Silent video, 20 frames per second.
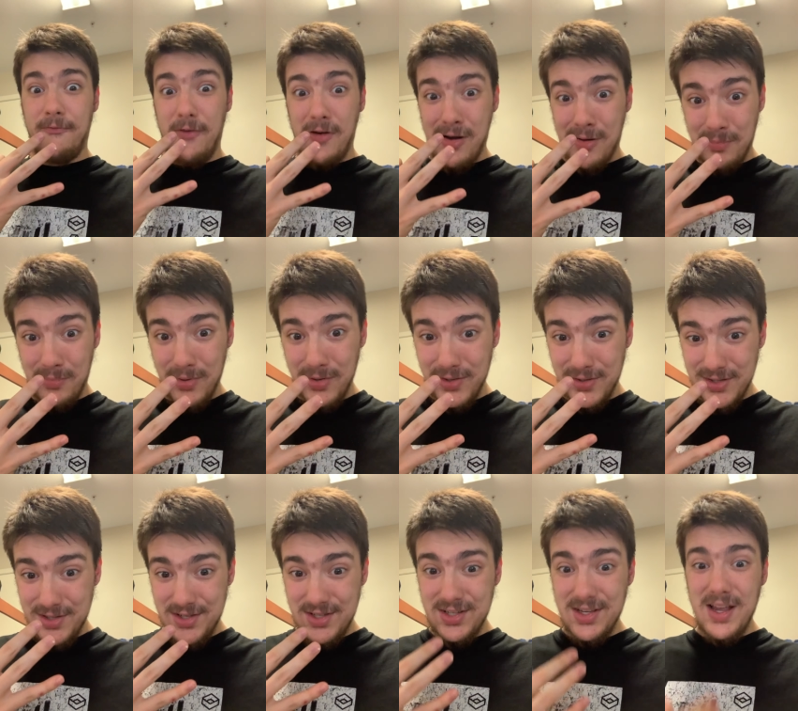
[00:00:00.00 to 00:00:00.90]

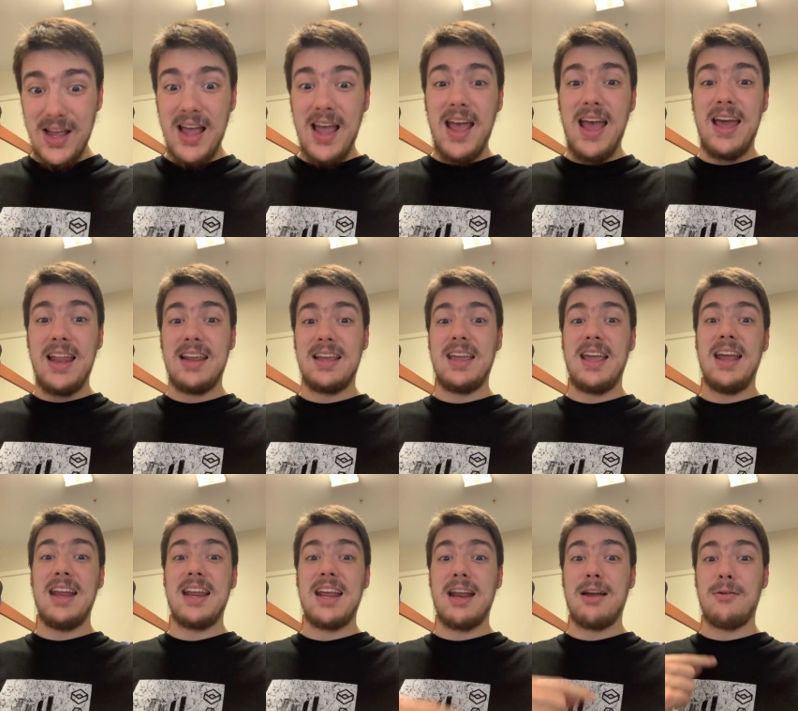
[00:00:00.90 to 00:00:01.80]
fumbles and
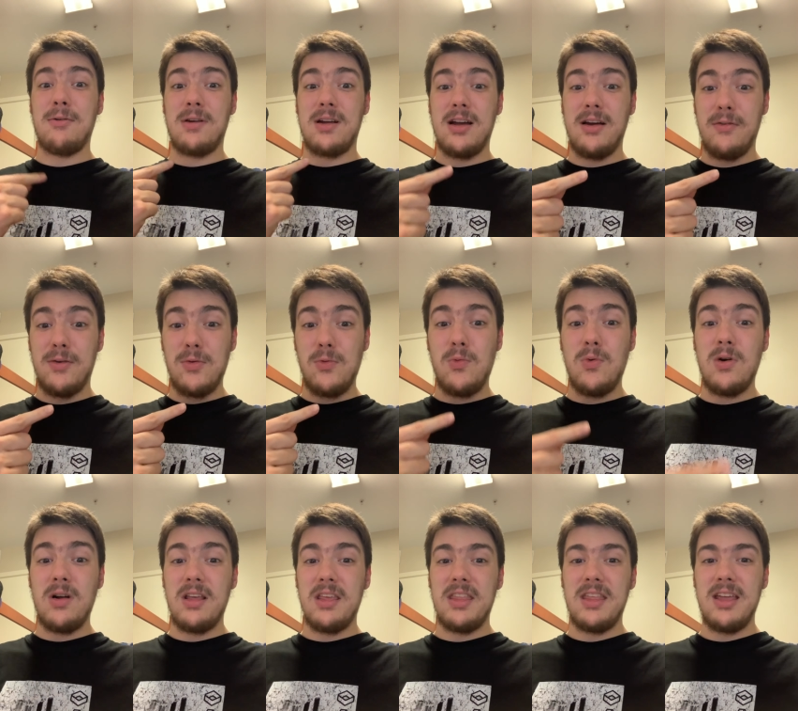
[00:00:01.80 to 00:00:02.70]
Acadiana recovered
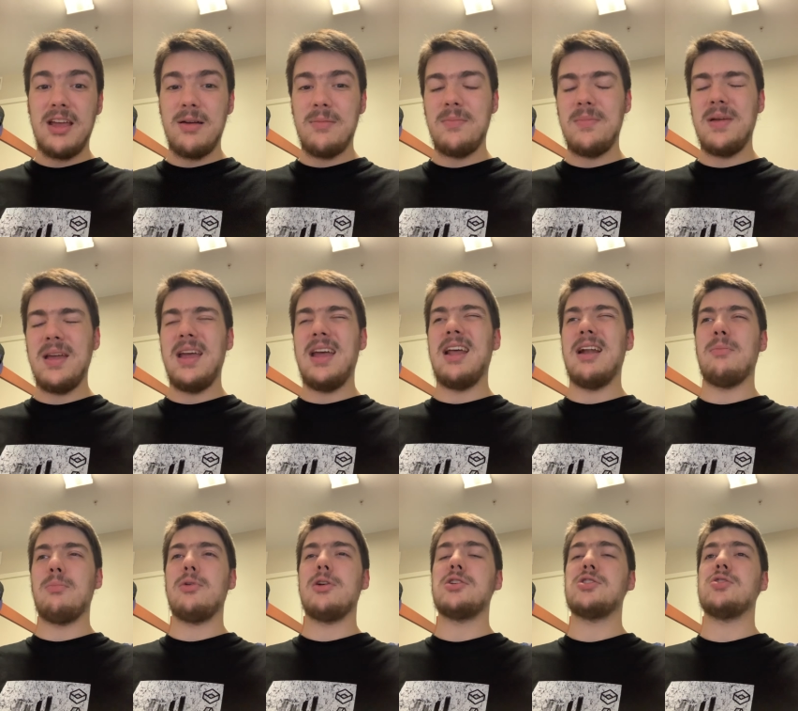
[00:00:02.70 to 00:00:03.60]
one of them, and I'm
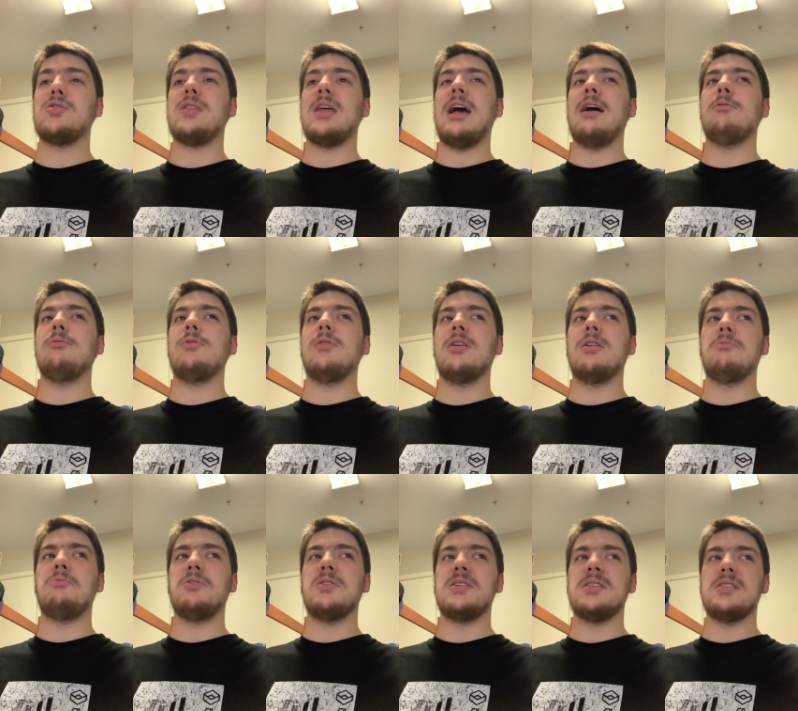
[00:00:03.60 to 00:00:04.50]
pretty sure that one
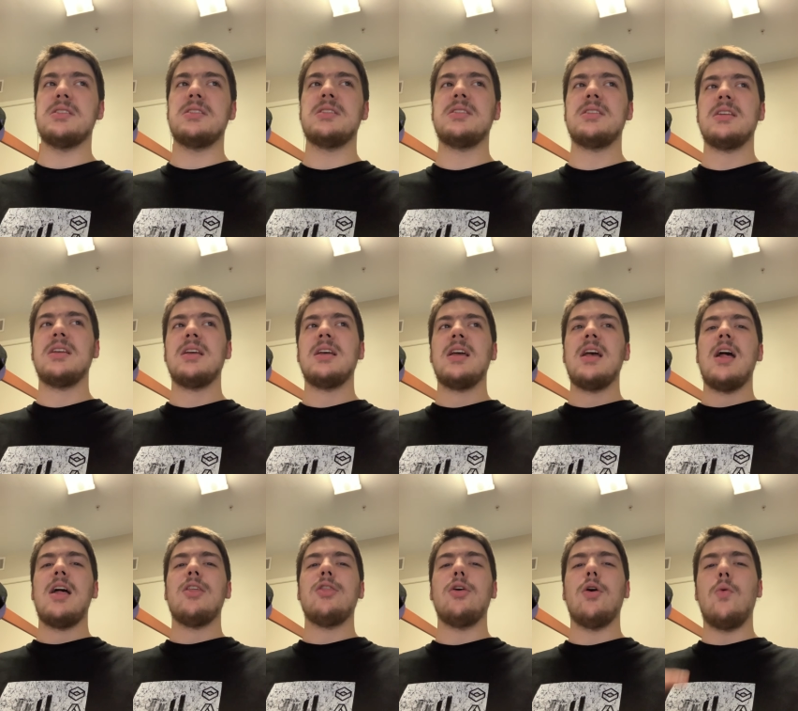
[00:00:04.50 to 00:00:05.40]
was
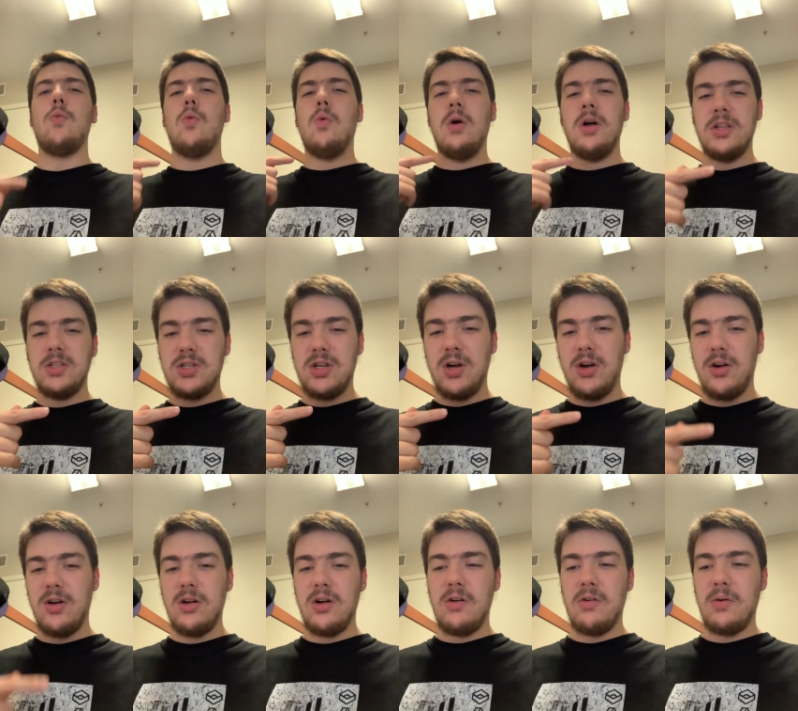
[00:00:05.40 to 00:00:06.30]
the one
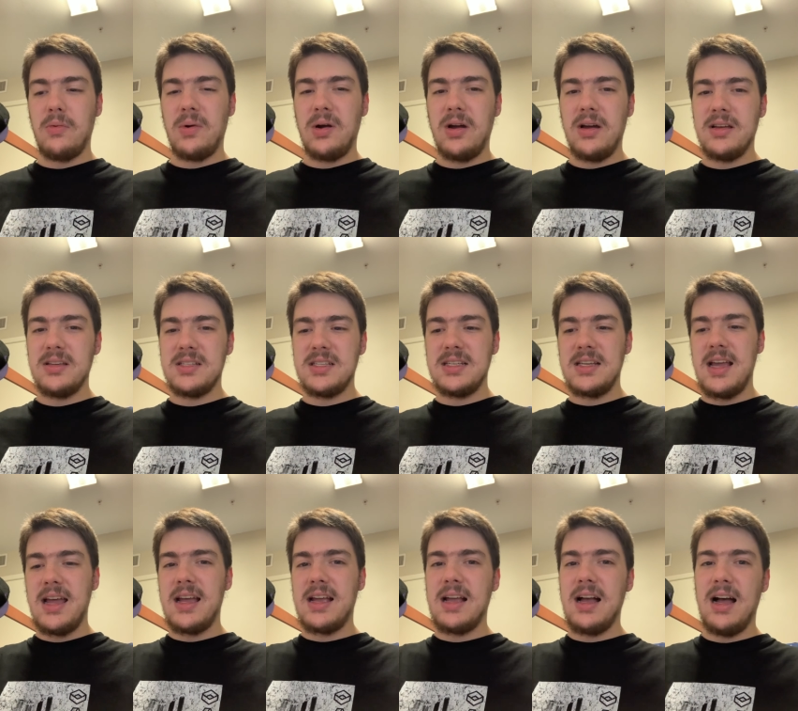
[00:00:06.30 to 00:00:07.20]
turnover where
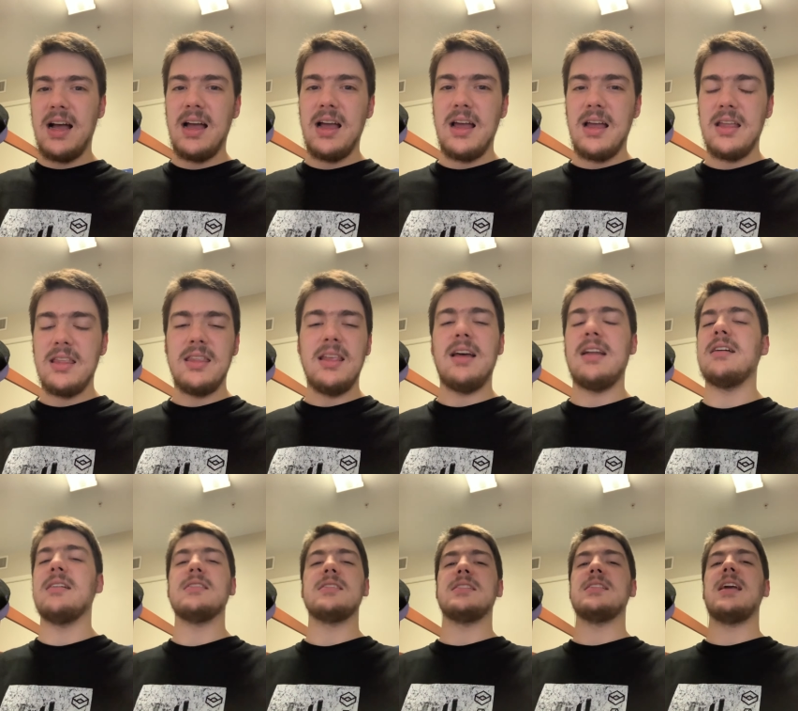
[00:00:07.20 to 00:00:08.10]
LCA got, not
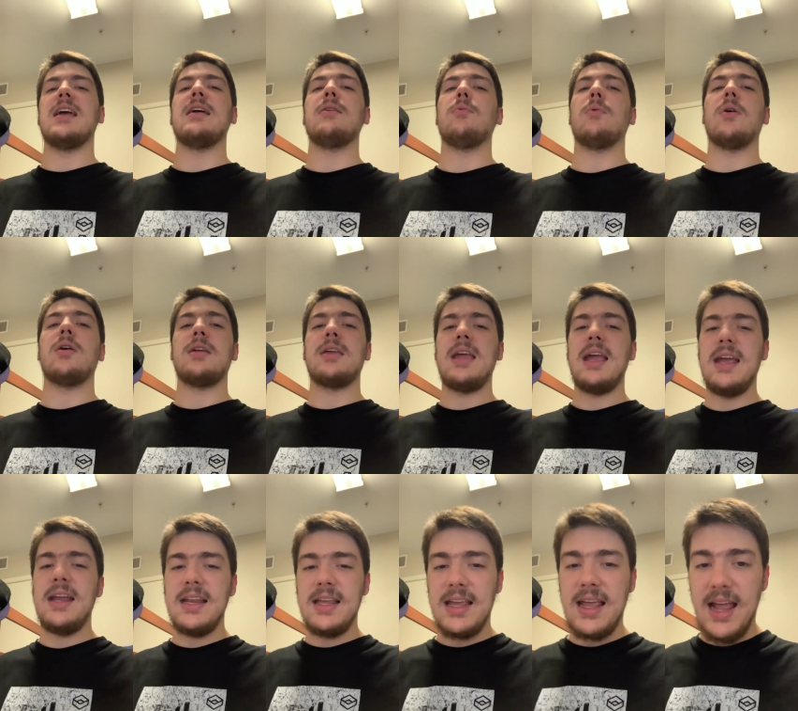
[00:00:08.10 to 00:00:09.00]
LCA, where
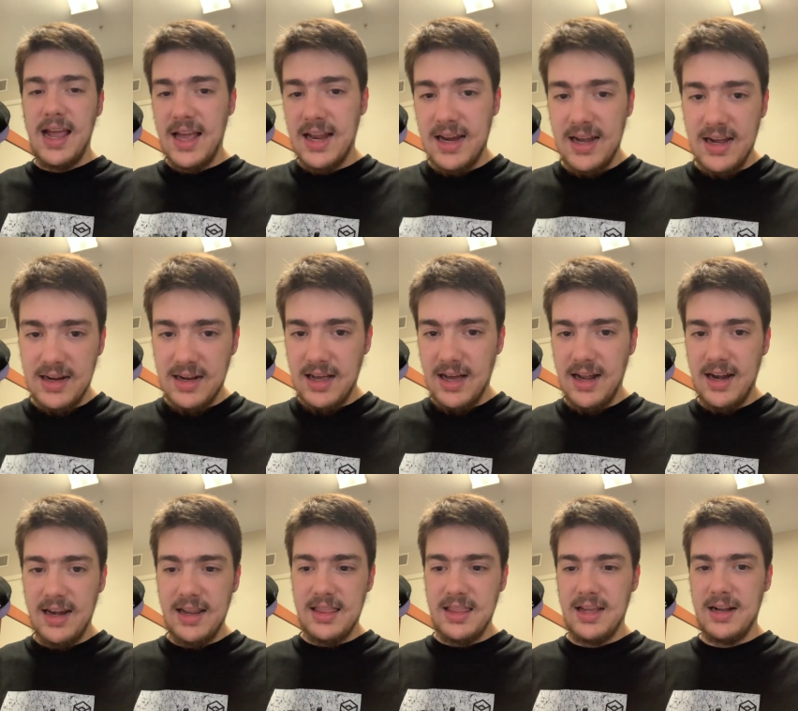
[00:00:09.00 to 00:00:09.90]
Acadiana got
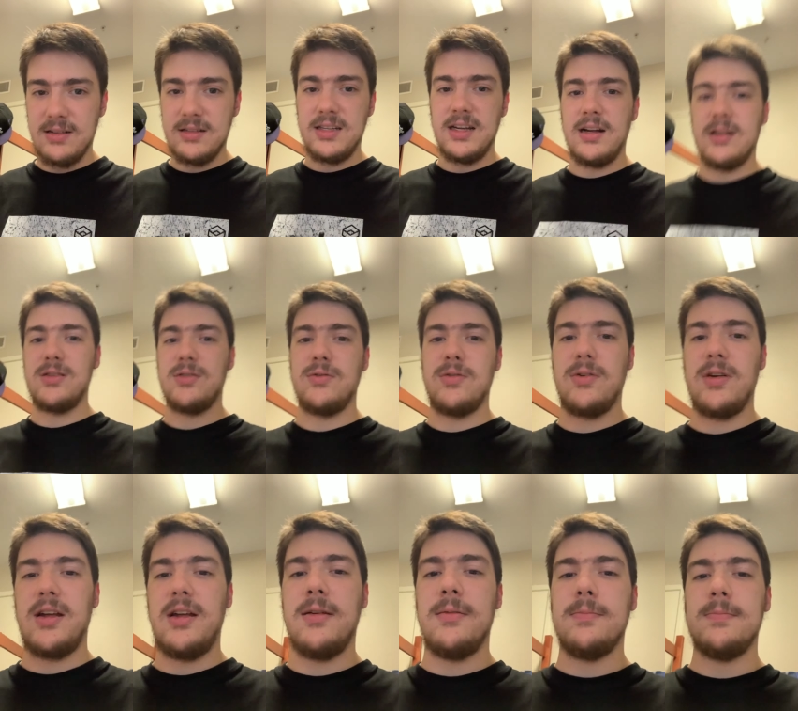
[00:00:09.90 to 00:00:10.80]
in their territory.